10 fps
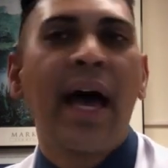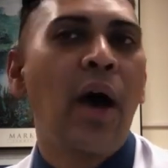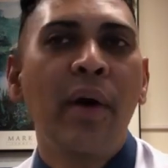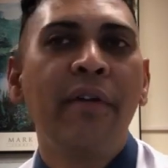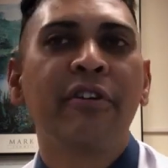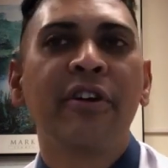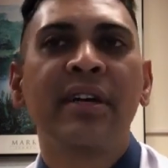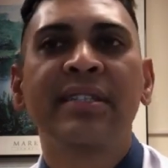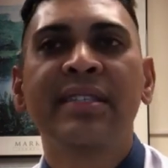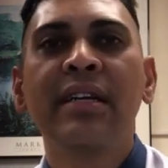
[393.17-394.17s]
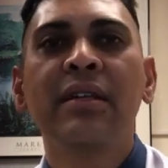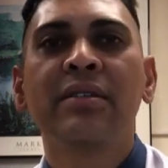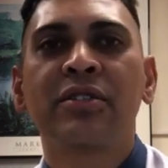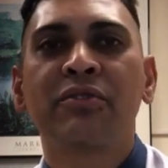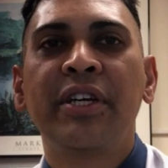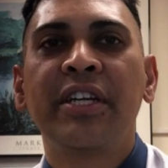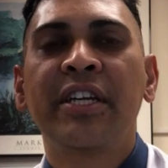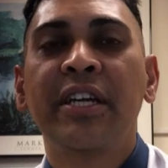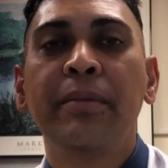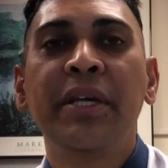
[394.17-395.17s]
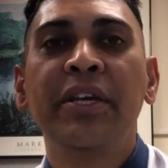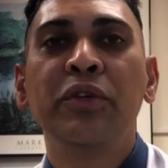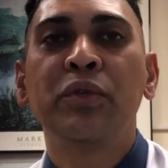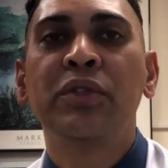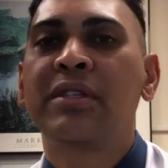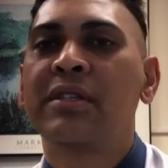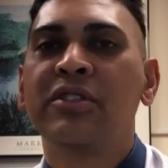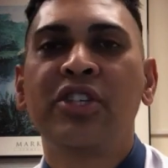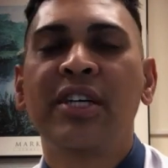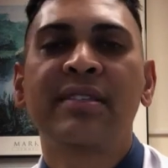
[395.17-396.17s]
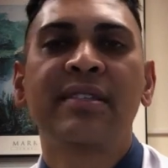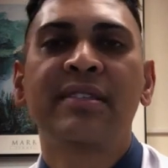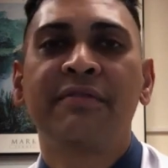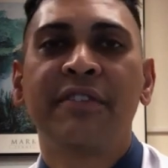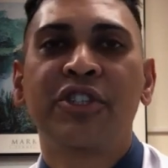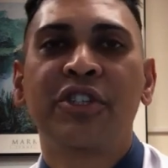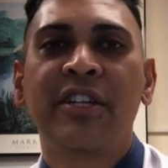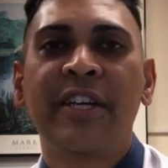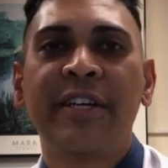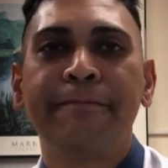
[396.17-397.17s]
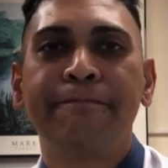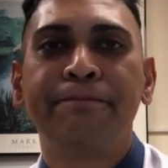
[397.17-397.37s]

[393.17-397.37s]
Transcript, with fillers: However, a single screen can be used just as efficiently.